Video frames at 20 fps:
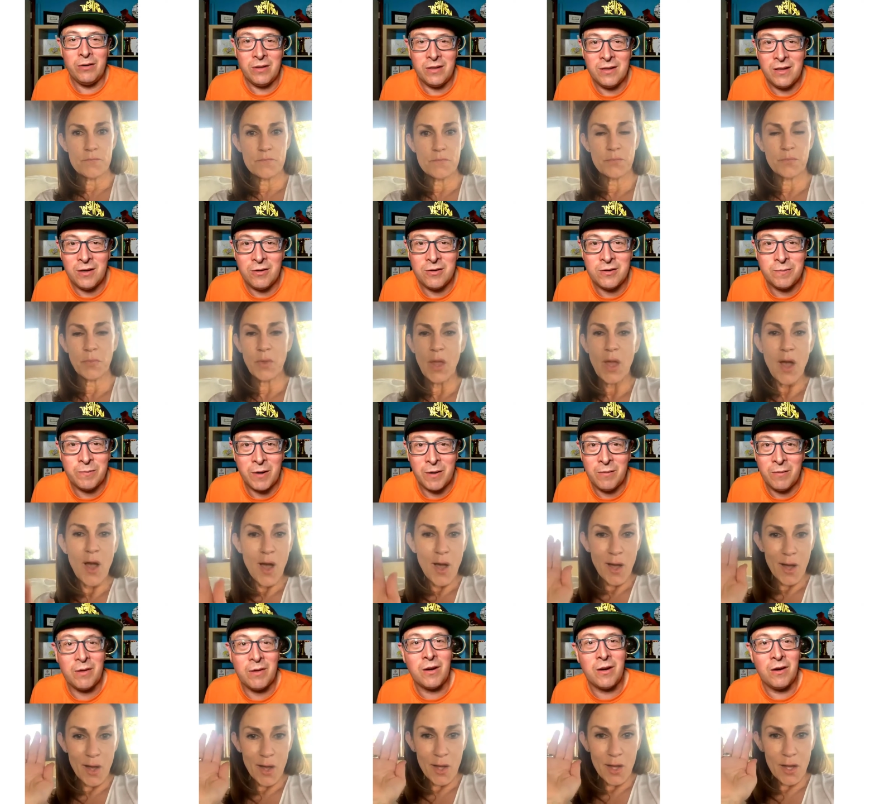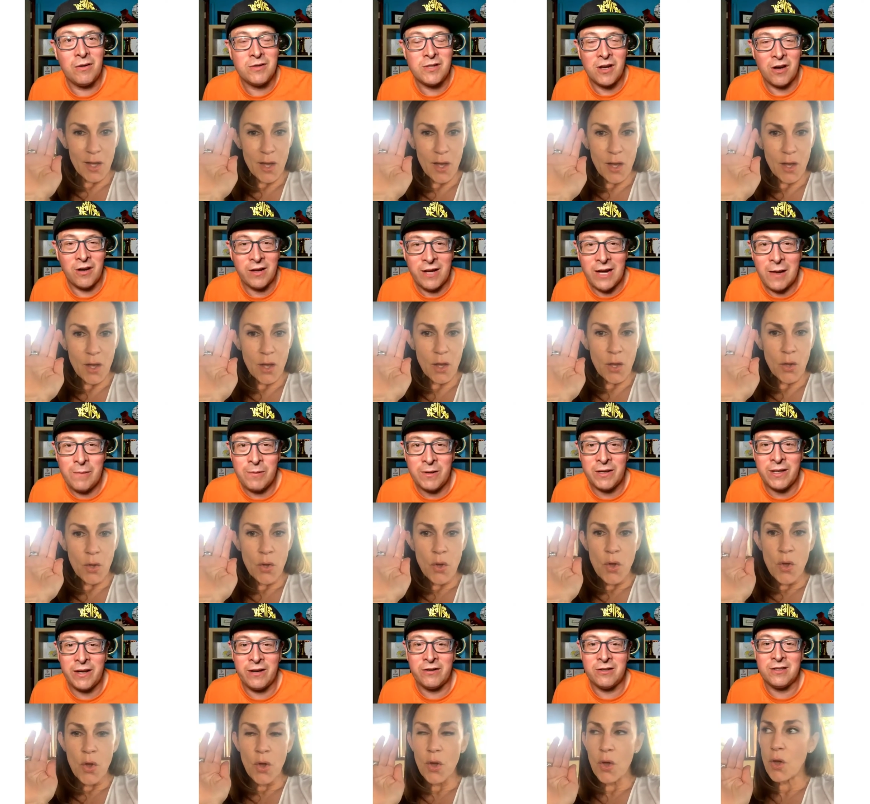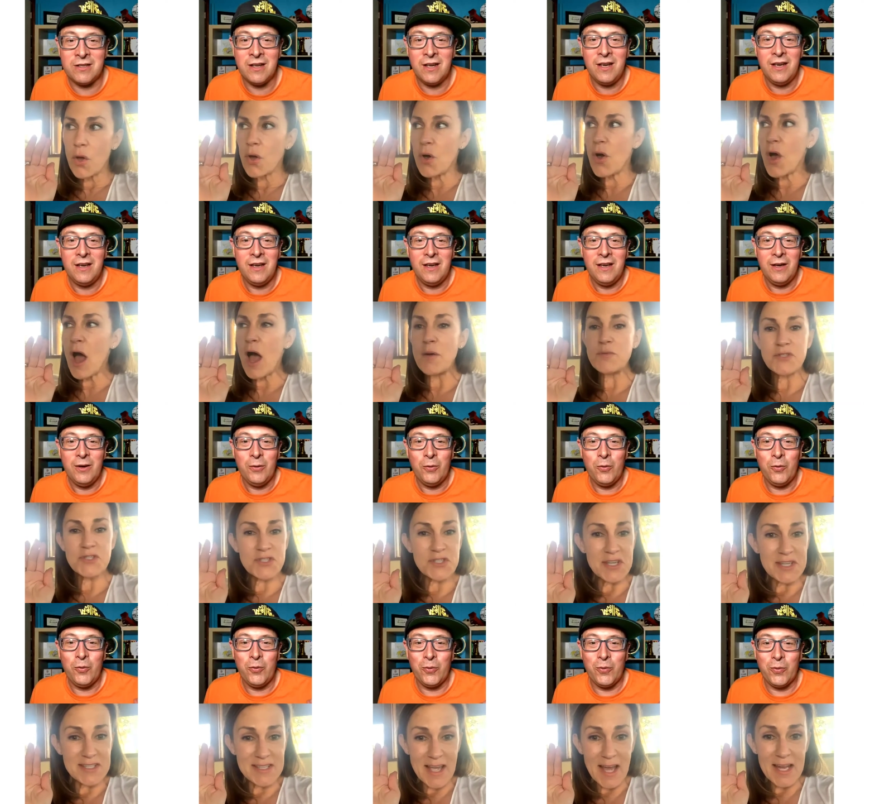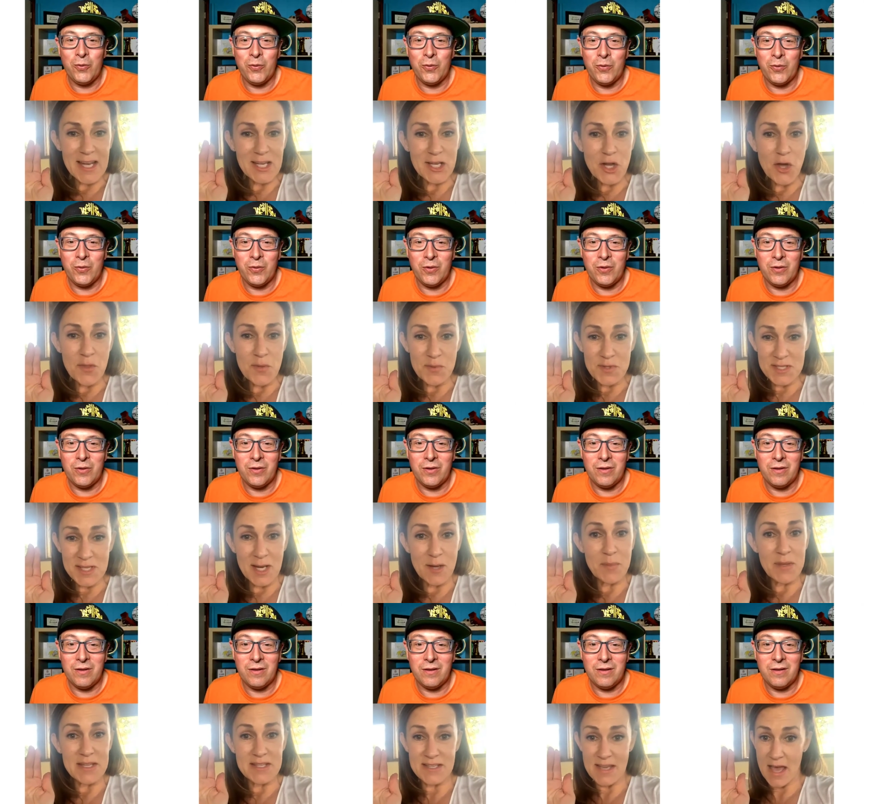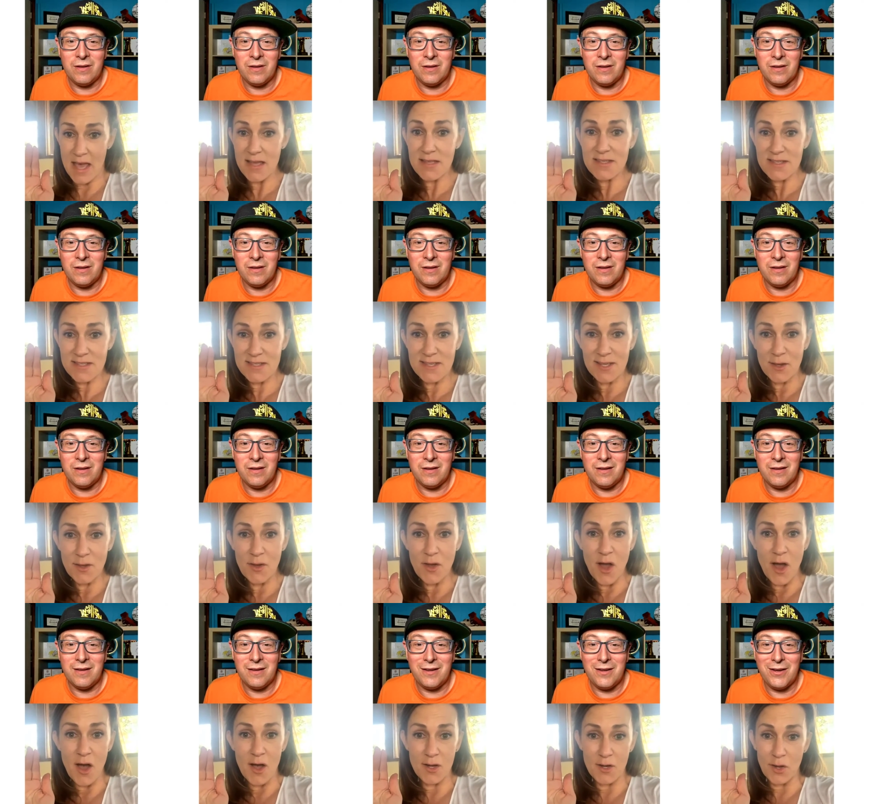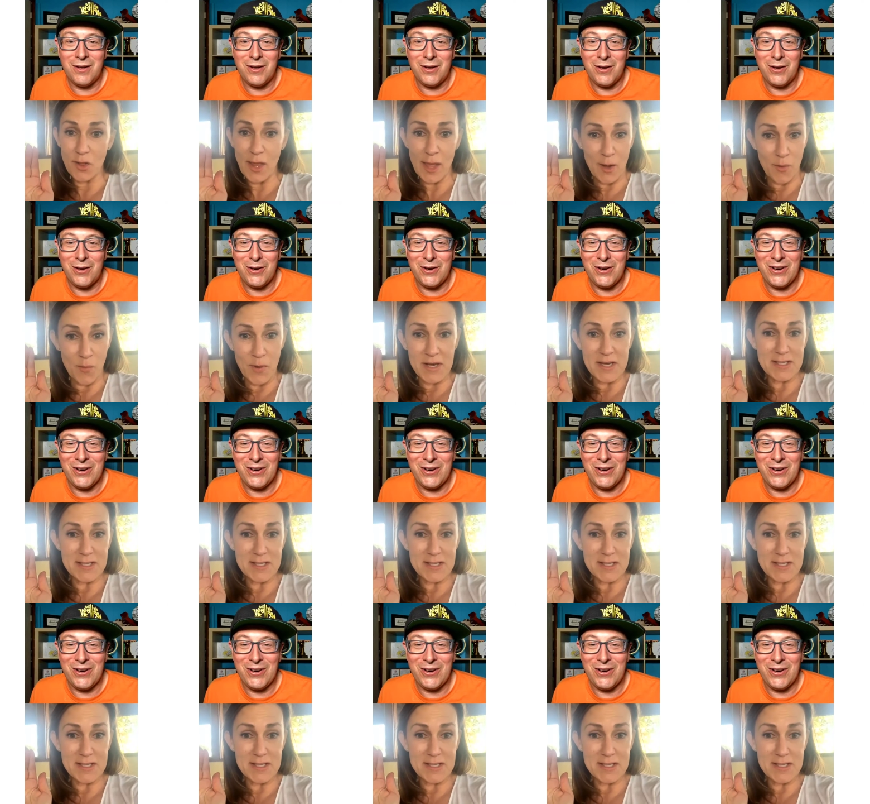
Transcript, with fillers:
Speaker 1: those promo codes, all capital letters.
Speaker 2: I was just gonna say I didn't know there was gonna be a test on like when does the